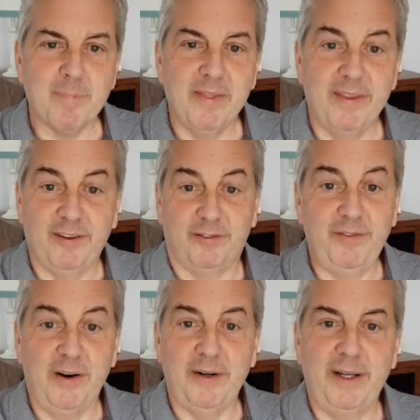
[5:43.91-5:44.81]
this
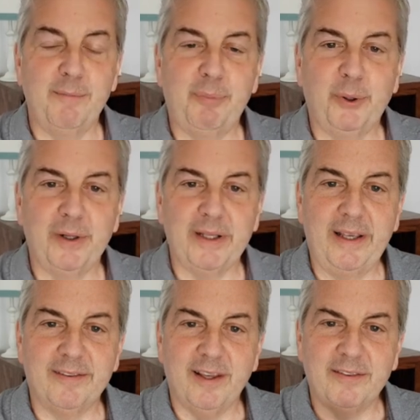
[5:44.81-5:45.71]
very
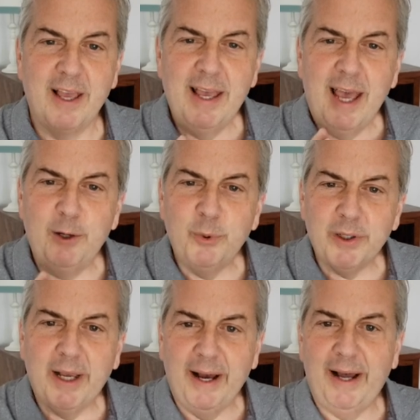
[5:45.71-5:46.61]
importantly. He says, "And
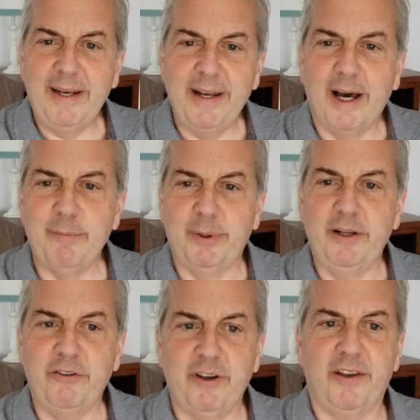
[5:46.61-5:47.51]
will God not
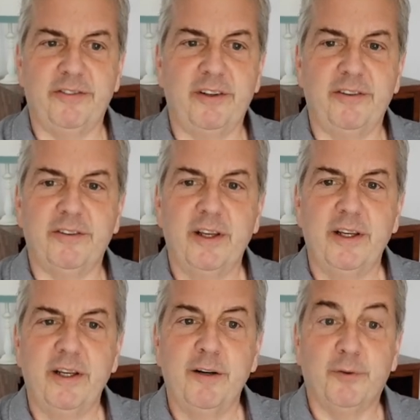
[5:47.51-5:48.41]
bring justice
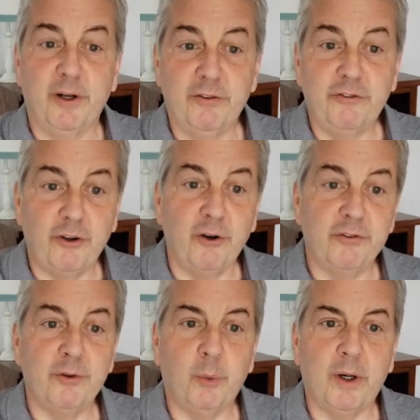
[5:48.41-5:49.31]
for his
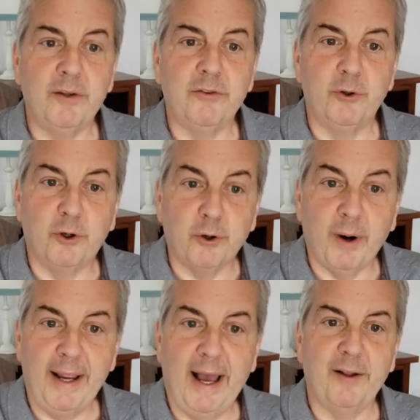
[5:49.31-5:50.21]
chosen ones who
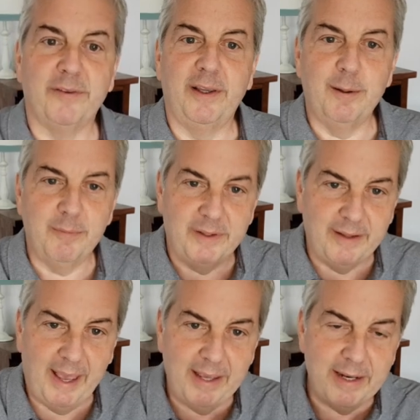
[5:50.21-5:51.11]
cry out to him
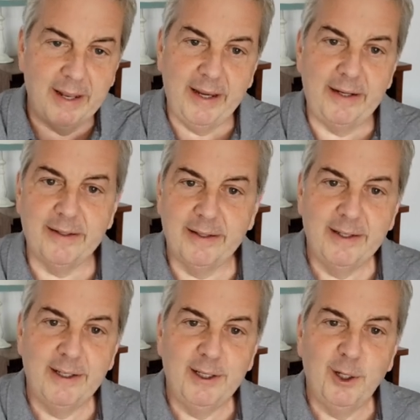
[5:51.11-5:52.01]
day and night?
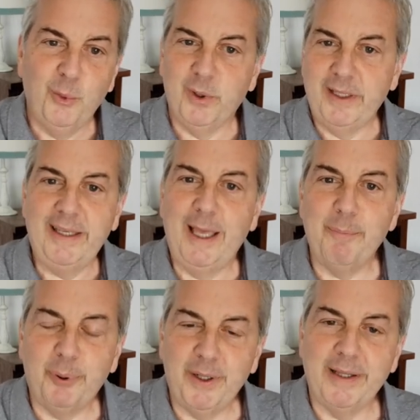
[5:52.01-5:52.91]
Will he
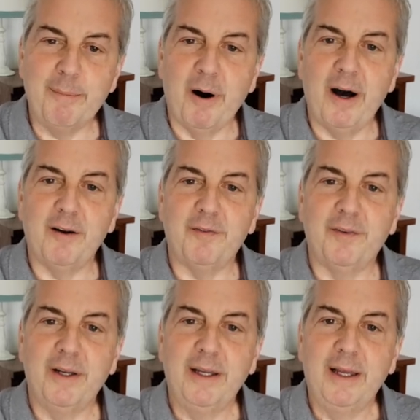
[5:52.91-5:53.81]
keep putting them
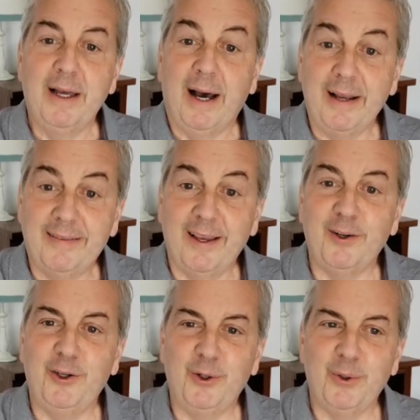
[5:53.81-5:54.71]
off? I
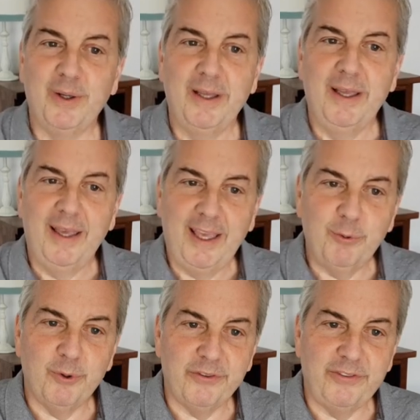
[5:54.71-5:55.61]
tell you, he
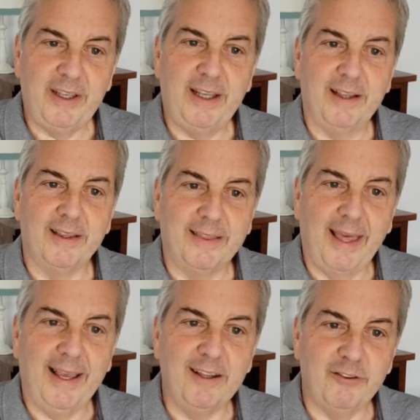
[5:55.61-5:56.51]
will see that
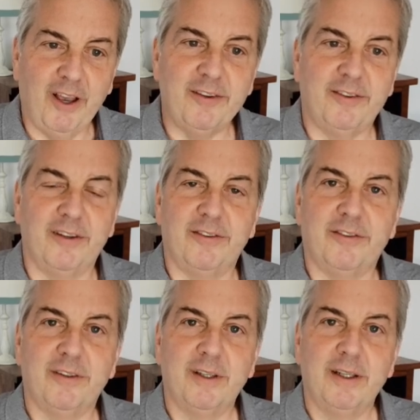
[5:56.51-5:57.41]
they get
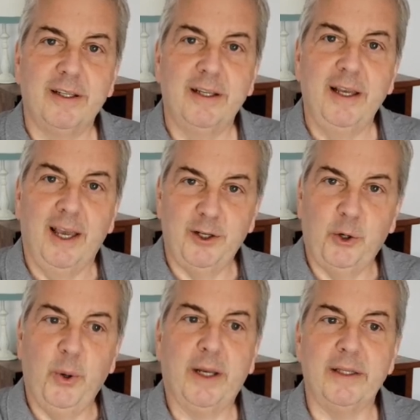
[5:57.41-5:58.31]
justice and
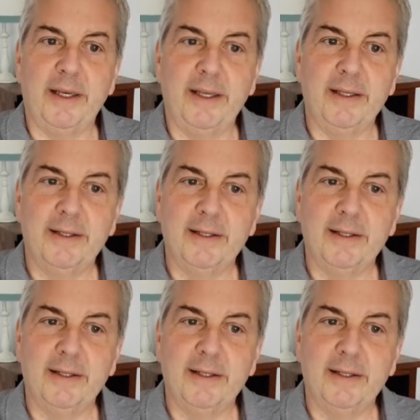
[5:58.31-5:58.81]
quickly."